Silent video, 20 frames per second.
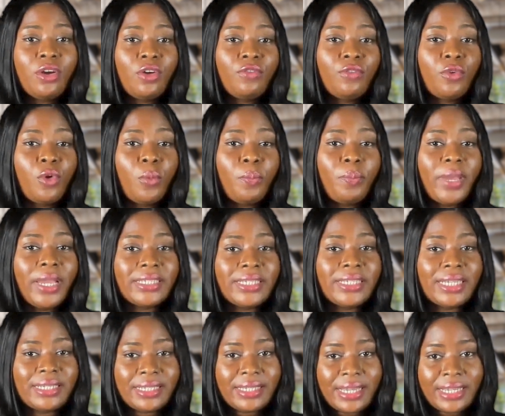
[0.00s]
of
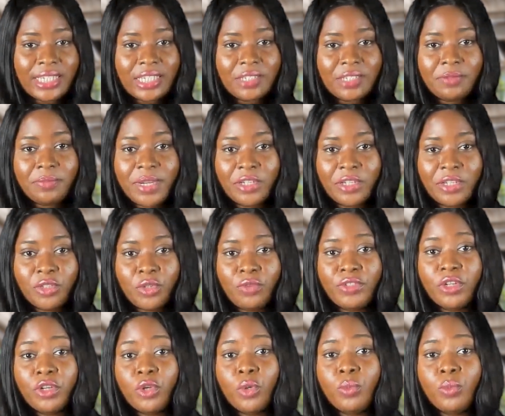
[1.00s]
OPEC's assessment of
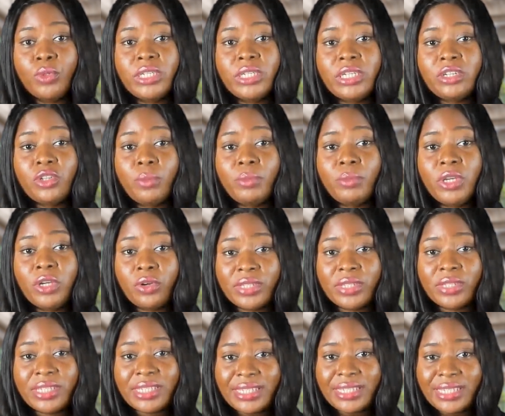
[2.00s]
the global economic
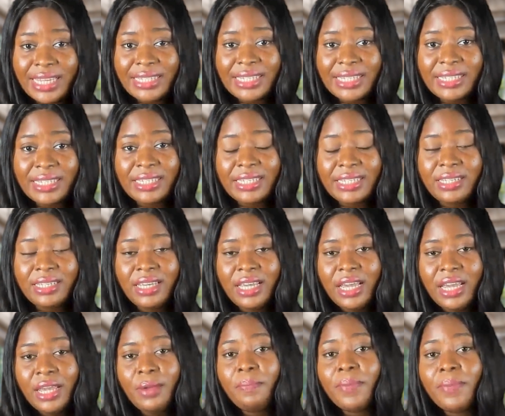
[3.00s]
uncertainty,
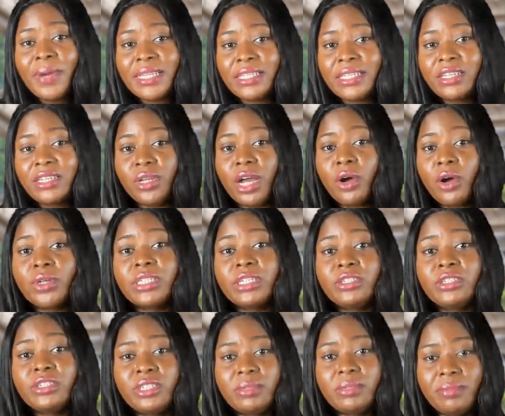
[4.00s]
in particular on
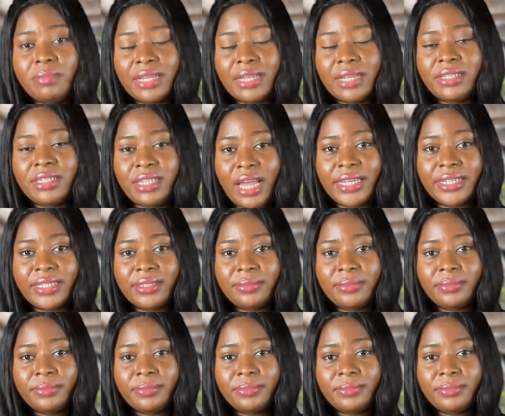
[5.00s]
the demand side?